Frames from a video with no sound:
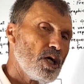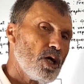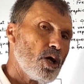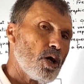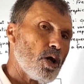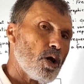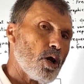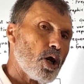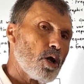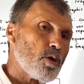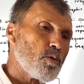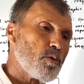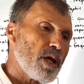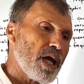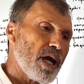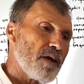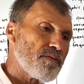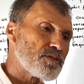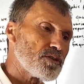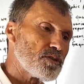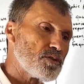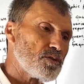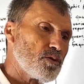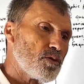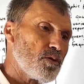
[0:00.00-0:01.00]
all we have to
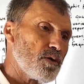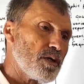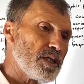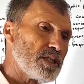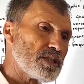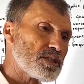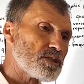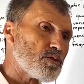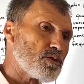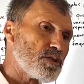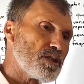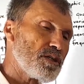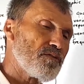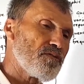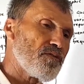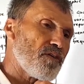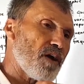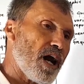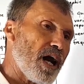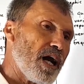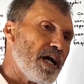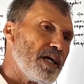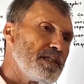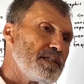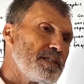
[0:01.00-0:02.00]
do is to
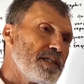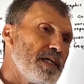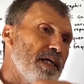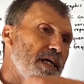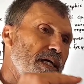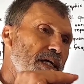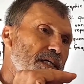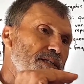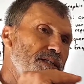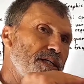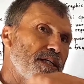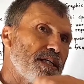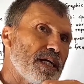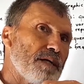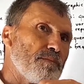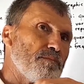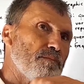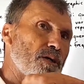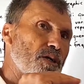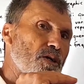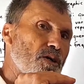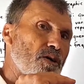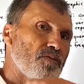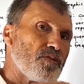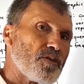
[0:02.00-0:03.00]
divide the number
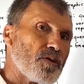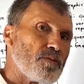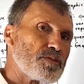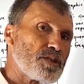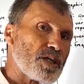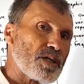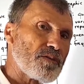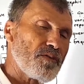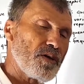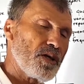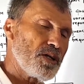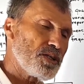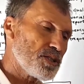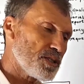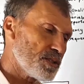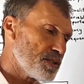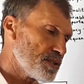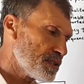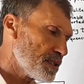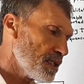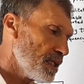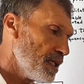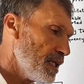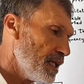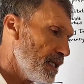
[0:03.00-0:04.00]
of observations
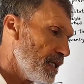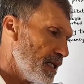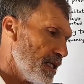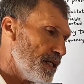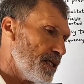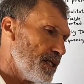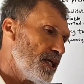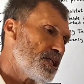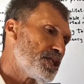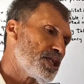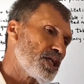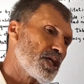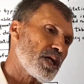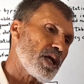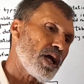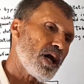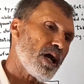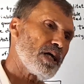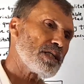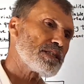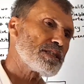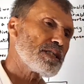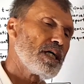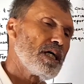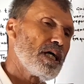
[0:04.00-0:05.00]
in each
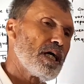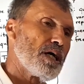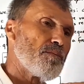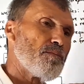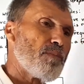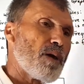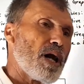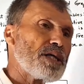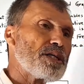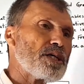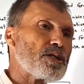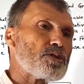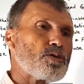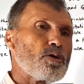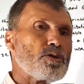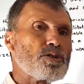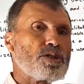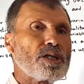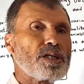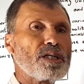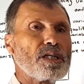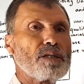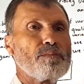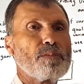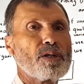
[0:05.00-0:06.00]
class by the total
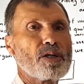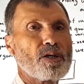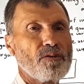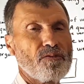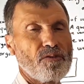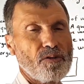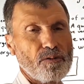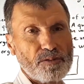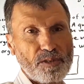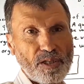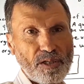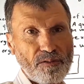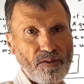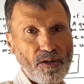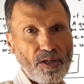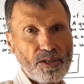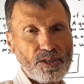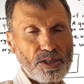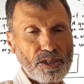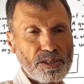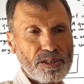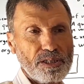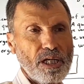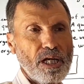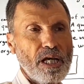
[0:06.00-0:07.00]
number of
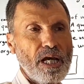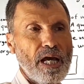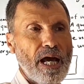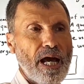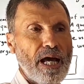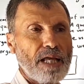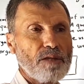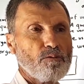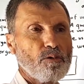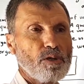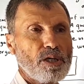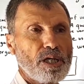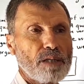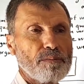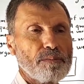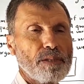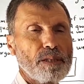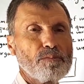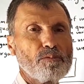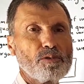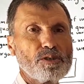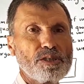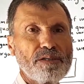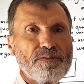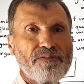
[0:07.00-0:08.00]
observations, and we come up
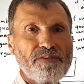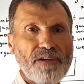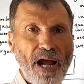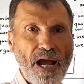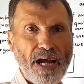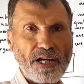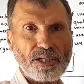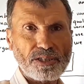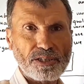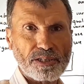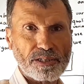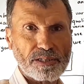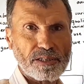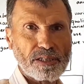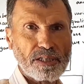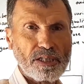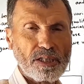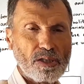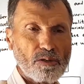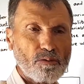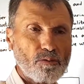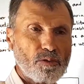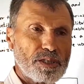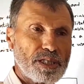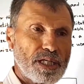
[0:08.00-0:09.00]
with a fraction,
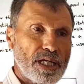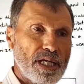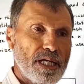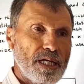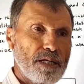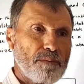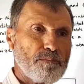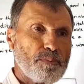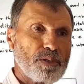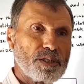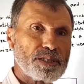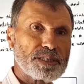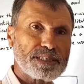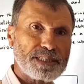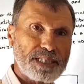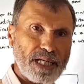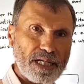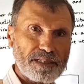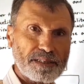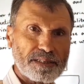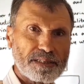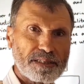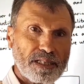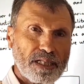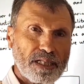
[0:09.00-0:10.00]
with a
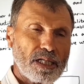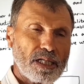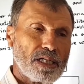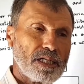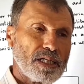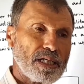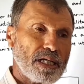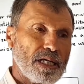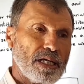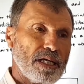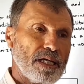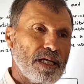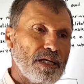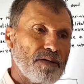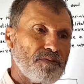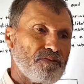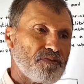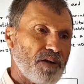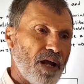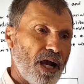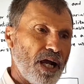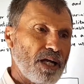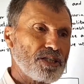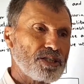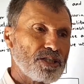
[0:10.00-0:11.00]
percent, a
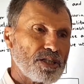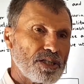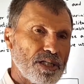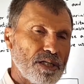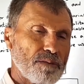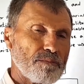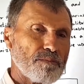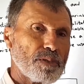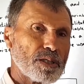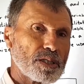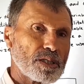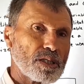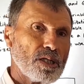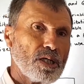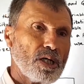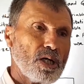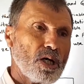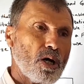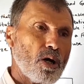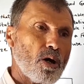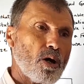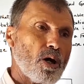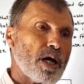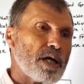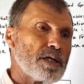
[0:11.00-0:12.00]
fraction number.
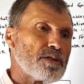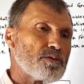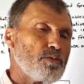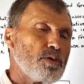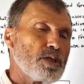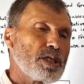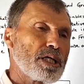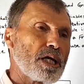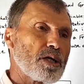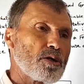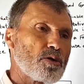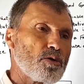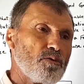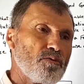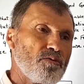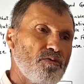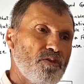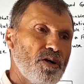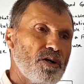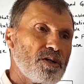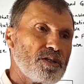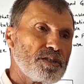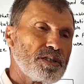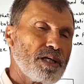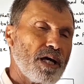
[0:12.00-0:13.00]
Or we can
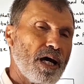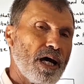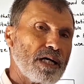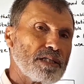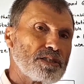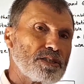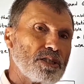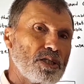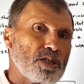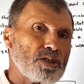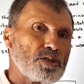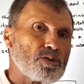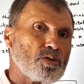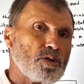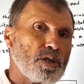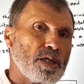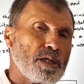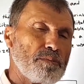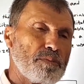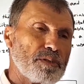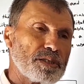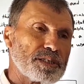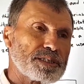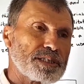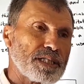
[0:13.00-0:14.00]
convert that into a
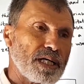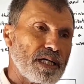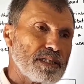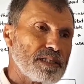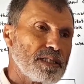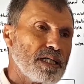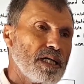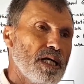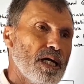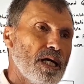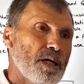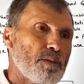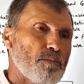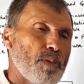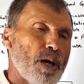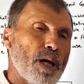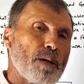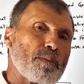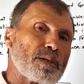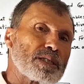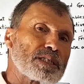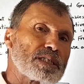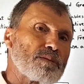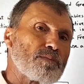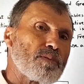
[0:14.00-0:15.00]
percent by
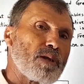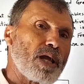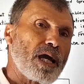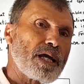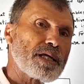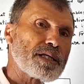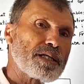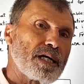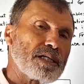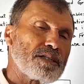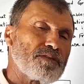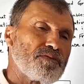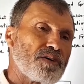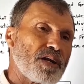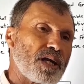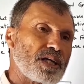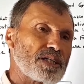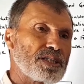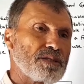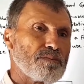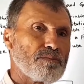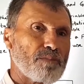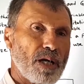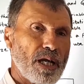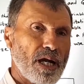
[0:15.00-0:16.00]
multiplying that
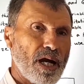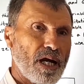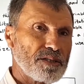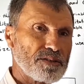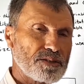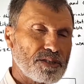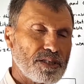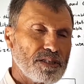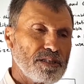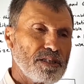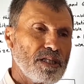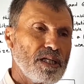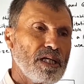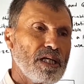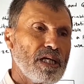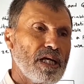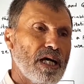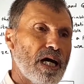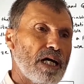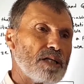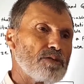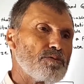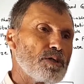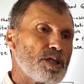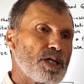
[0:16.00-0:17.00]
fraction by 100,
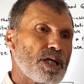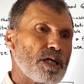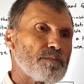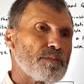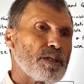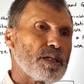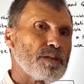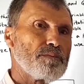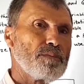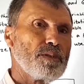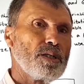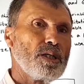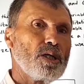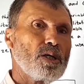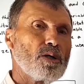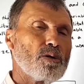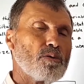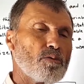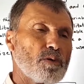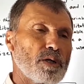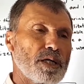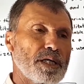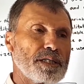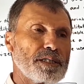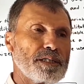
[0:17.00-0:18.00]
and we come up
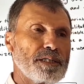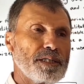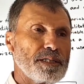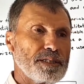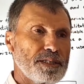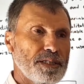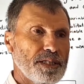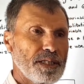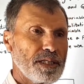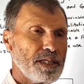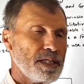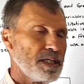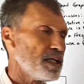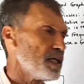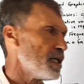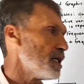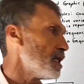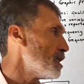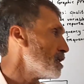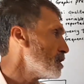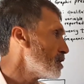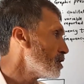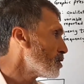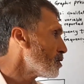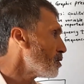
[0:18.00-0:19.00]
with the,
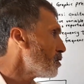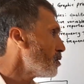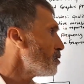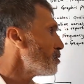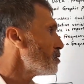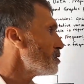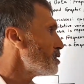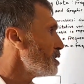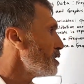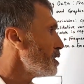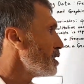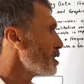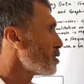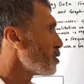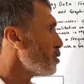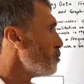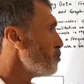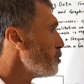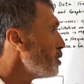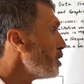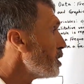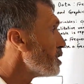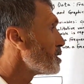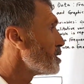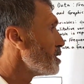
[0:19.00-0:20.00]
the
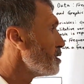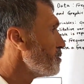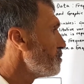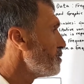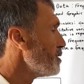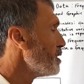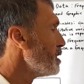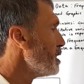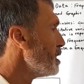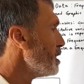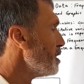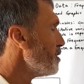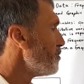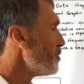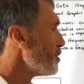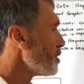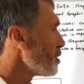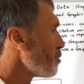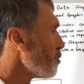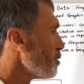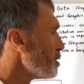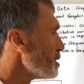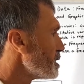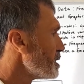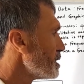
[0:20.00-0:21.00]
cumulative
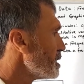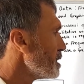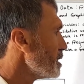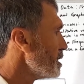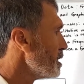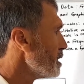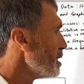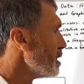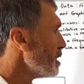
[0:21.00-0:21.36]
frequency